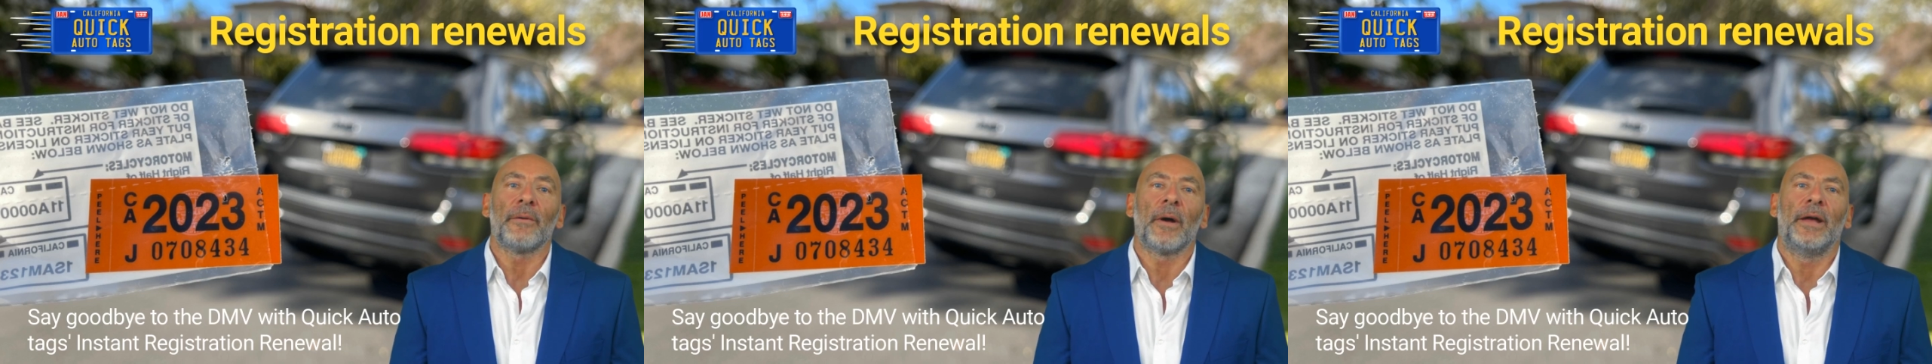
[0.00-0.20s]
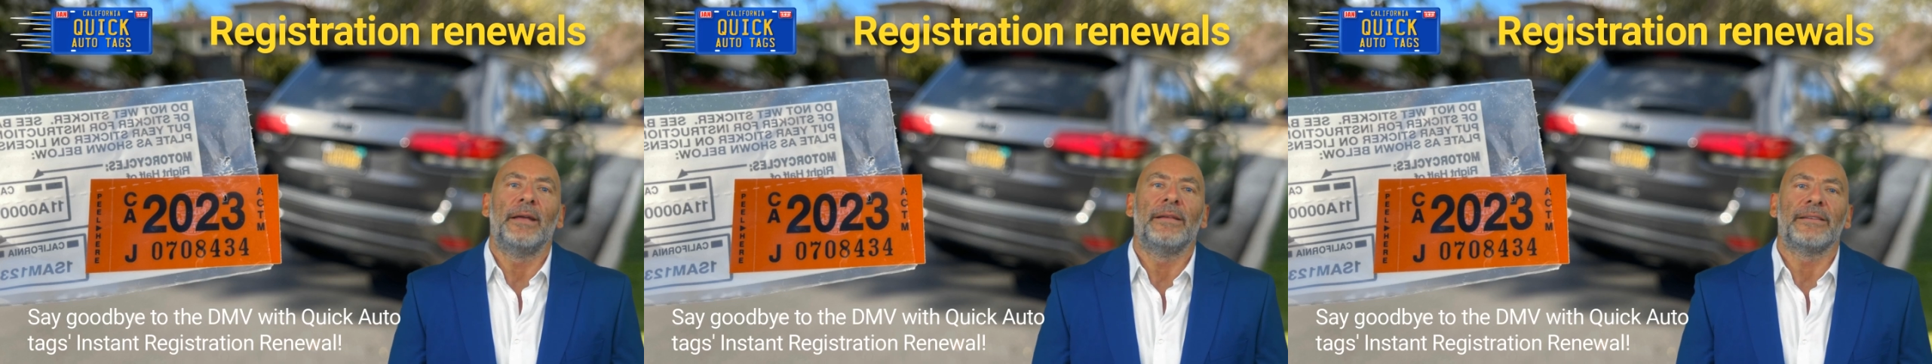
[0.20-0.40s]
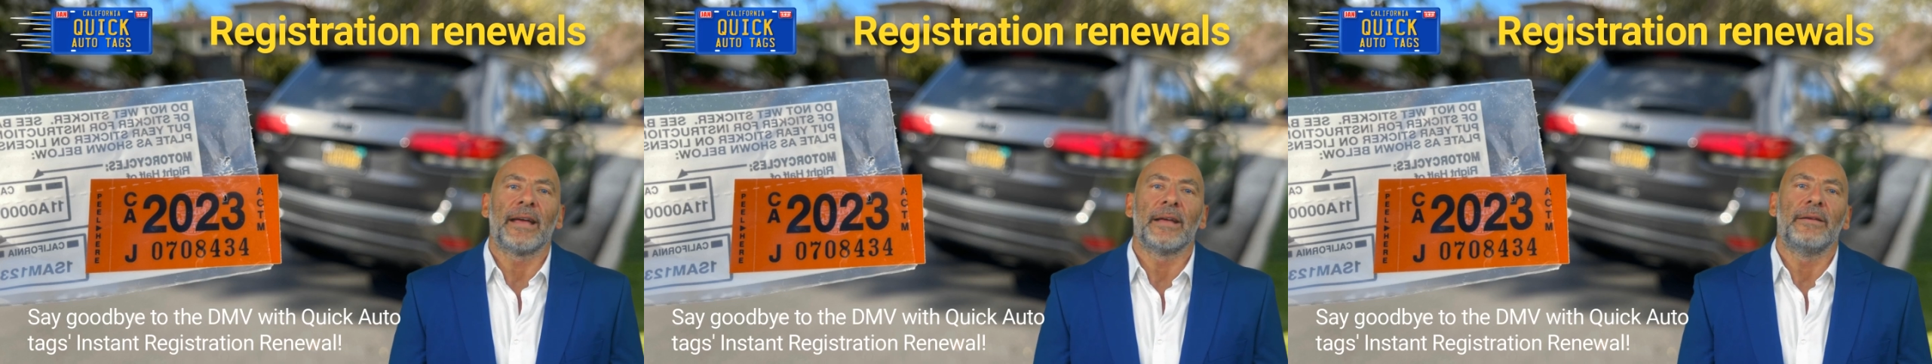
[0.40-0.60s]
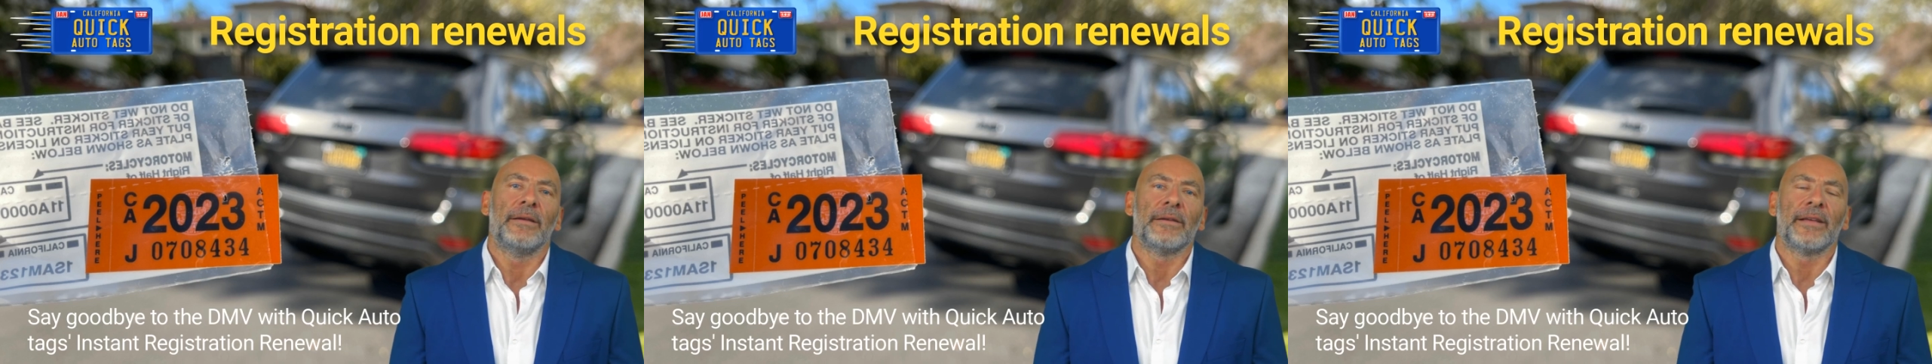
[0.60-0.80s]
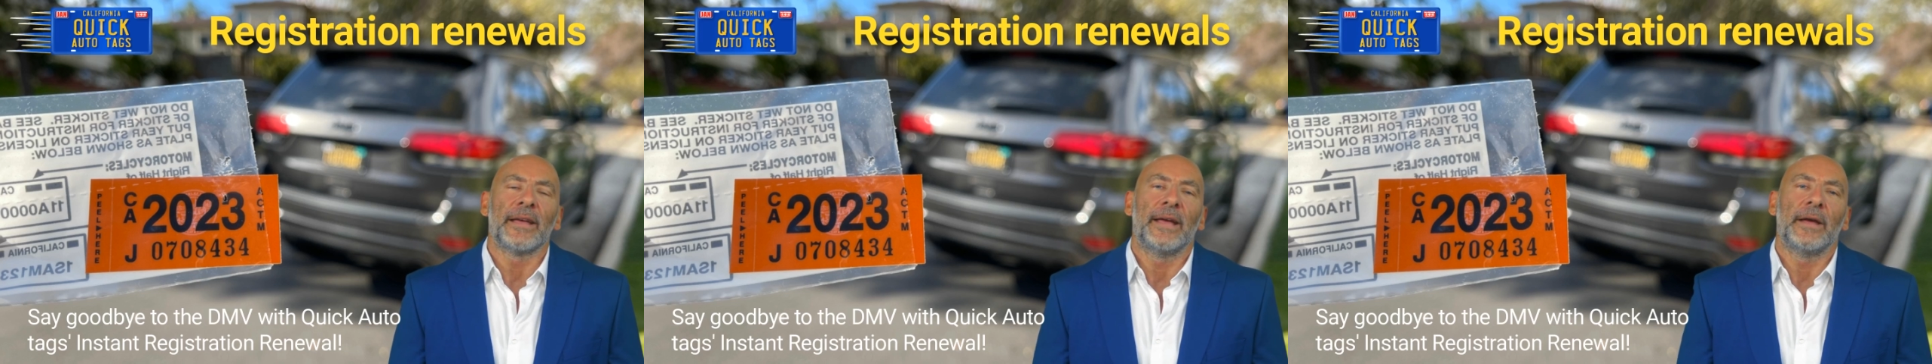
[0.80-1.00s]
lines at the
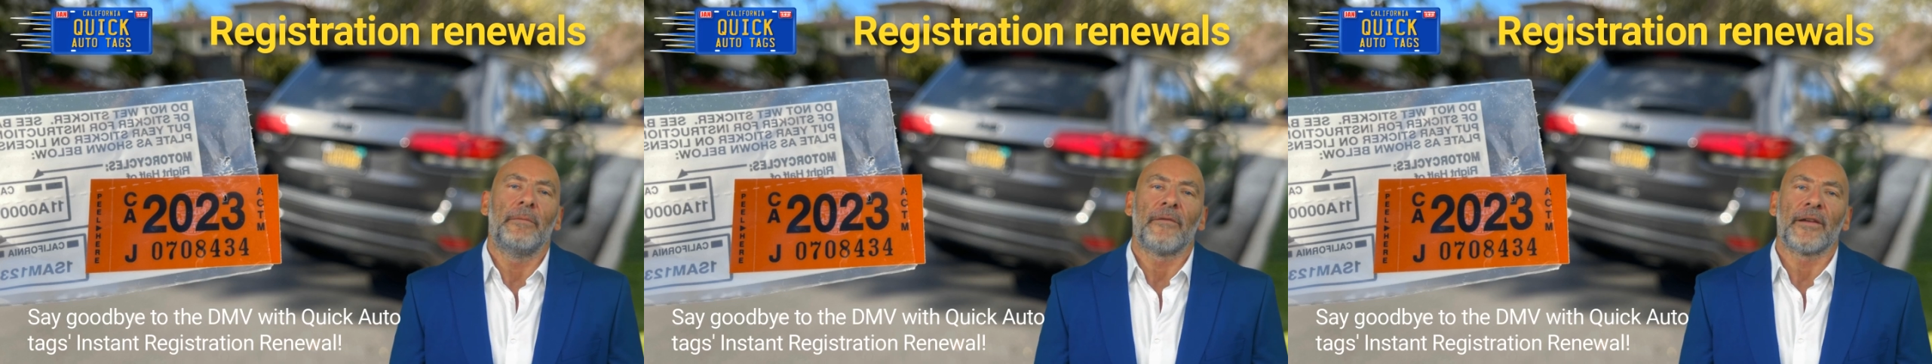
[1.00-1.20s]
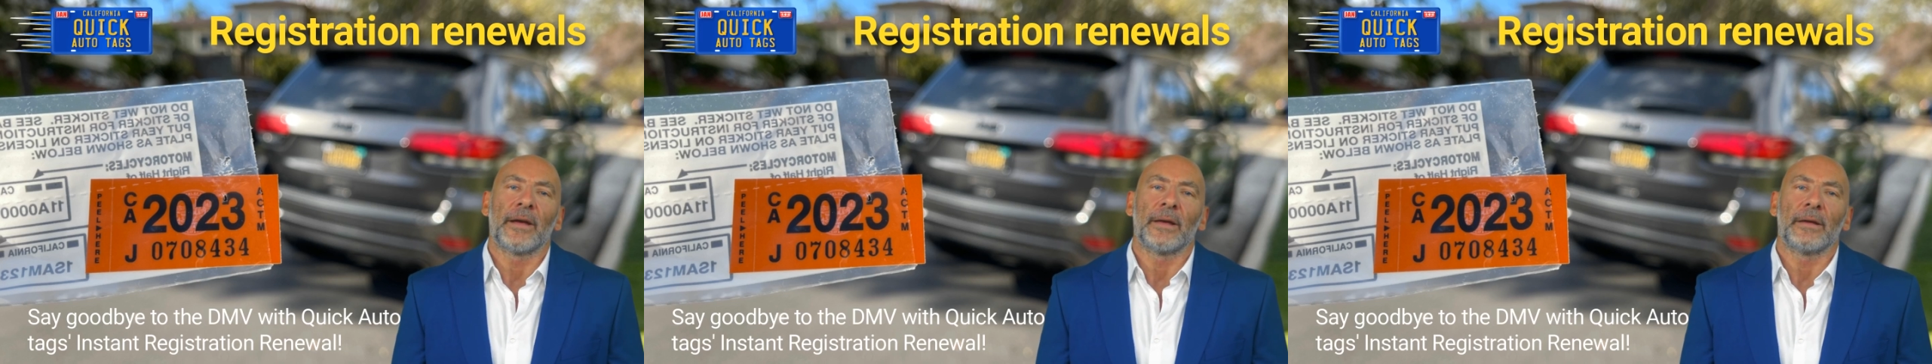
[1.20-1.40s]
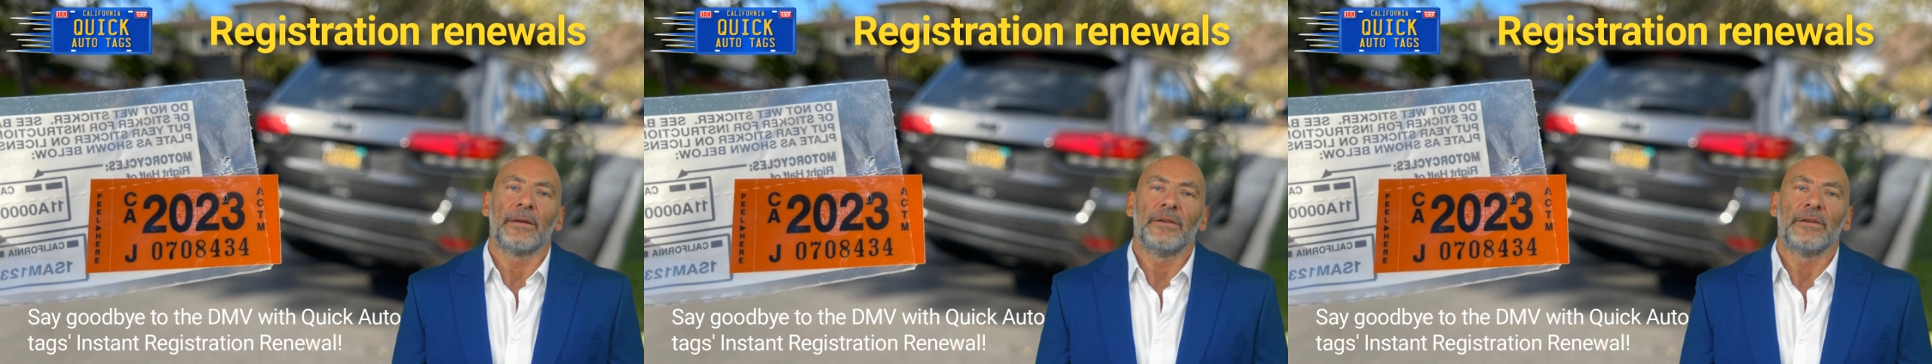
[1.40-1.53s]
DMV